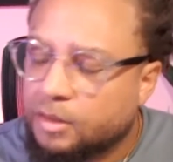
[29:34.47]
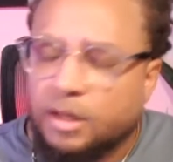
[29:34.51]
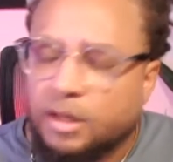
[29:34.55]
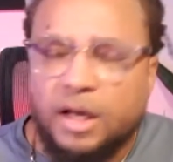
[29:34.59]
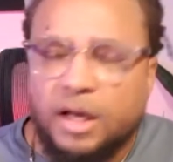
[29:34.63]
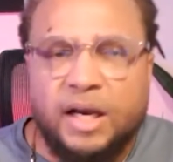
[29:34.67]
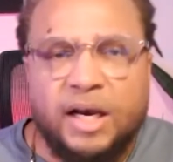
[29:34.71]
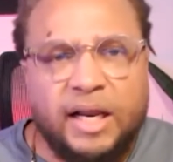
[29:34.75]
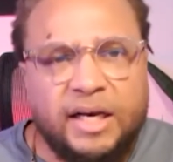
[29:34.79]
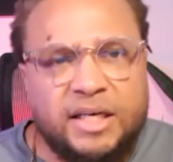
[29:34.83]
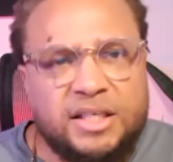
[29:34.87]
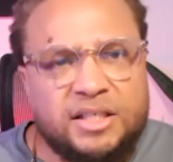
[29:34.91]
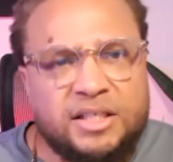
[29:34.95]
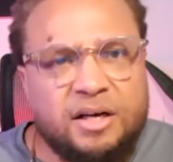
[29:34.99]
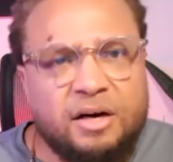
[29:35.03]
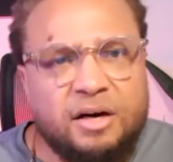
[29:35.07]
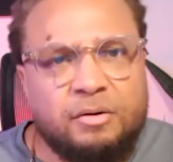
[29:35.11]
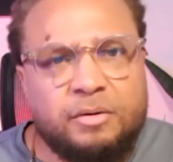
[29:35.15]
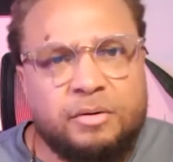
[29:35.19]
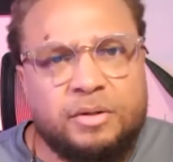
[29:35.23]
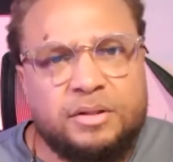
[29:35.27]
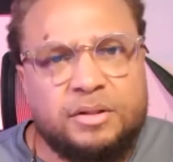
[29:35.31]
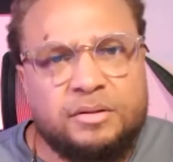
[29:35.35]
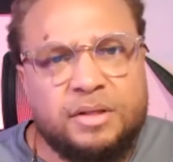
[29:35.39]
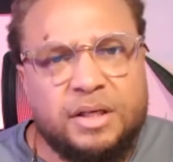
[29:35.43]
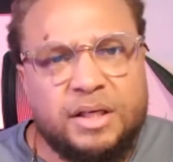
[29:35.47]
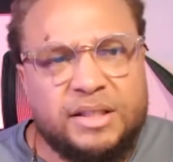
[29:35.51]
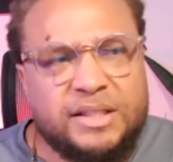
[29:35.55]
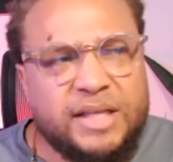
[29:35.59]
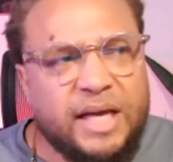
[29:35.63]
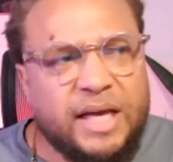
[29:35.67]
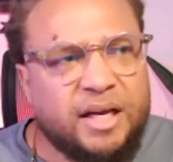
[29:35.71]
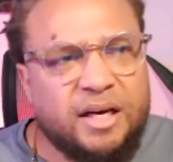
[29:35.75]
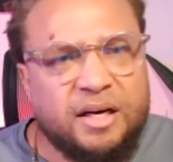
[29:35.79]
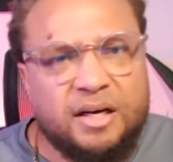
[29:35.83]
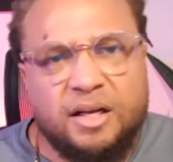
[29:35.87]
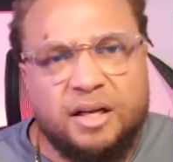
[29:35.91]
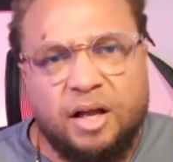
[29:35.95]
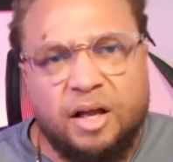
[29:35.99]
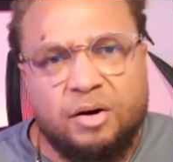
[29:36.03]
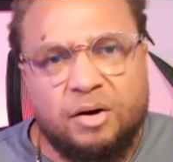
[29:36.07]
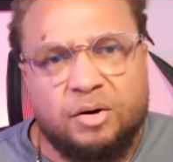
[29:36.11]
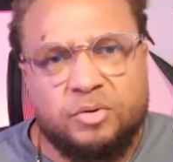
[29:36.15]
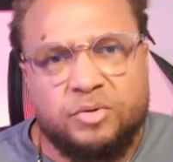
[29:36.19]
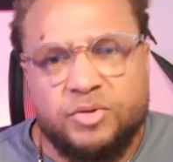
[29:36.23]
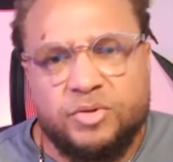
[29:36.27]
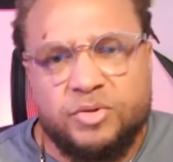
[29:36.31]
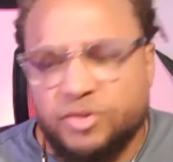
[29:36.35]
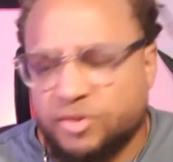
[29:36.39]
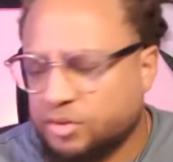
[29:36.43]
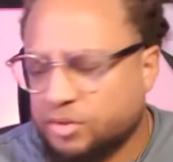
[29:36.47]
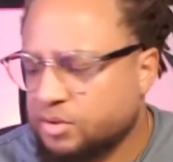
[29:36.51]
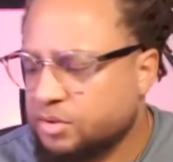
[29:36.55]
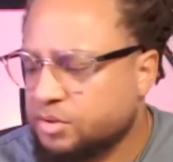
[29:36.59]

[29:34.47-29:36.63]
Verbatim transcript: and they just go and, and take your clothes.